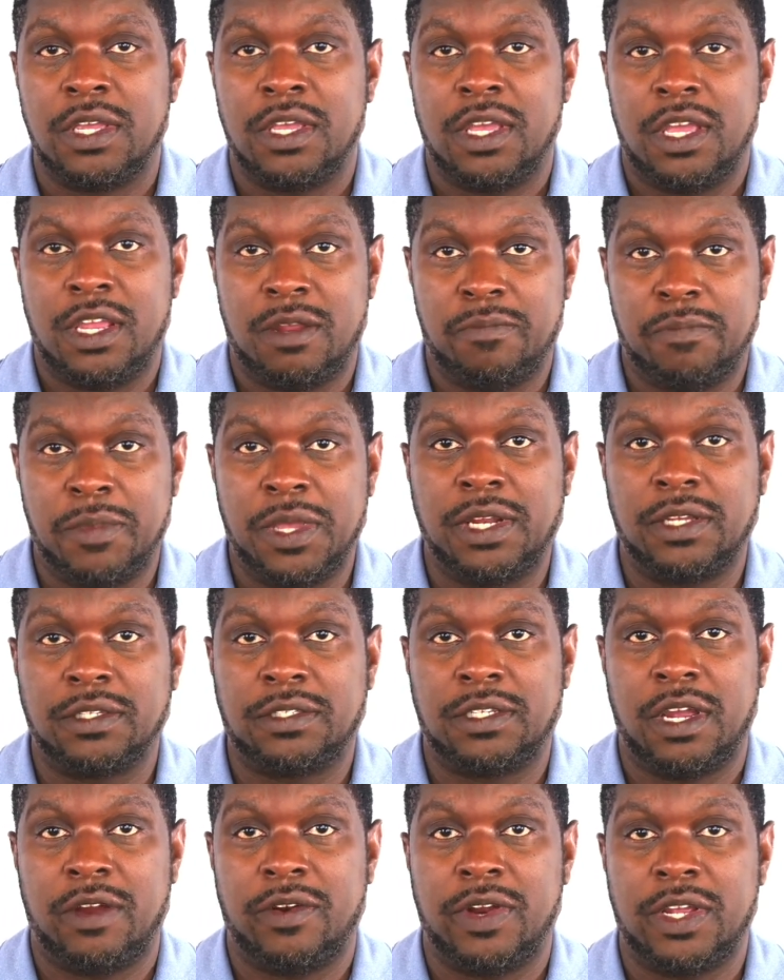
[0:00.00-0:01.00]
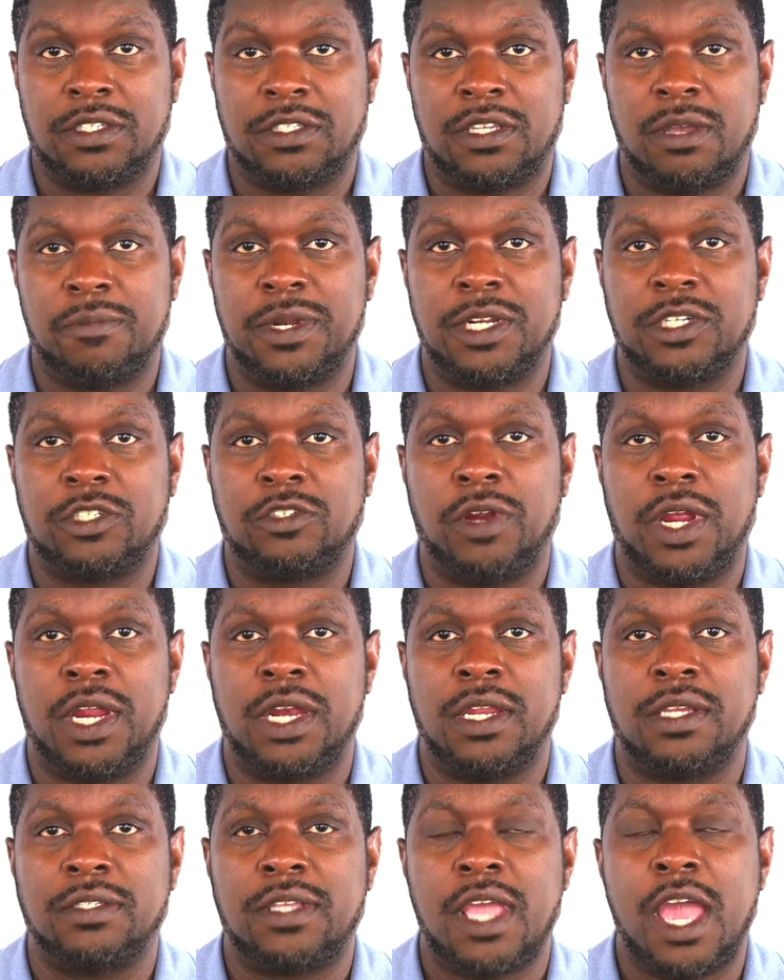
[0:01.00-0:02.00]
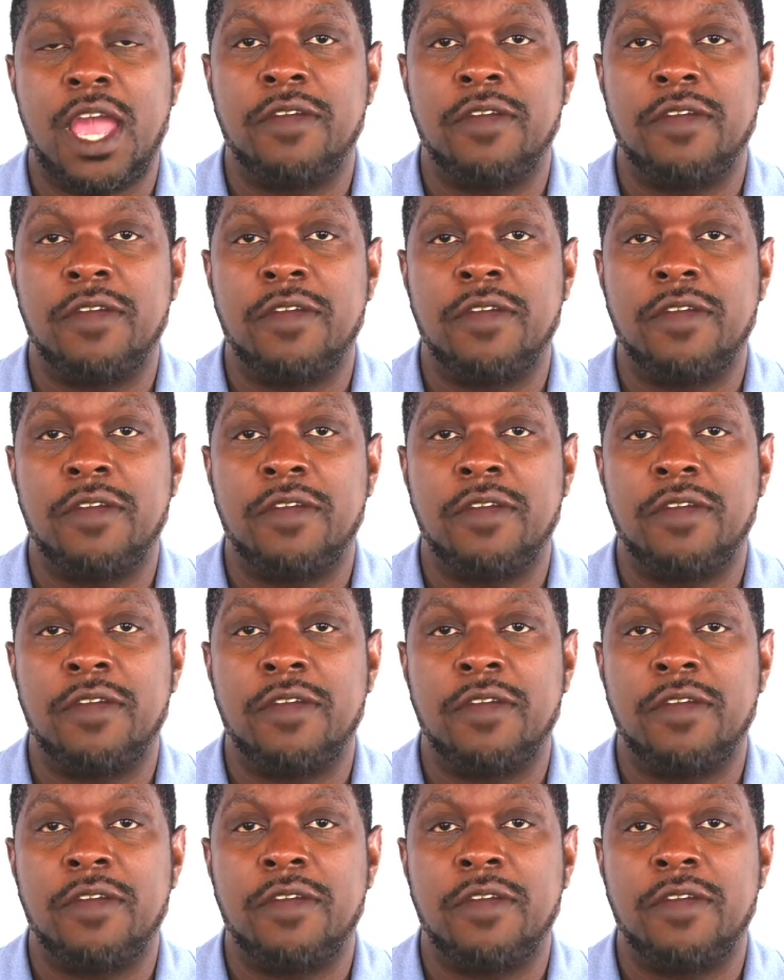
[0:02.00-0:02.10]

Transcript: in the military and some of the trainings.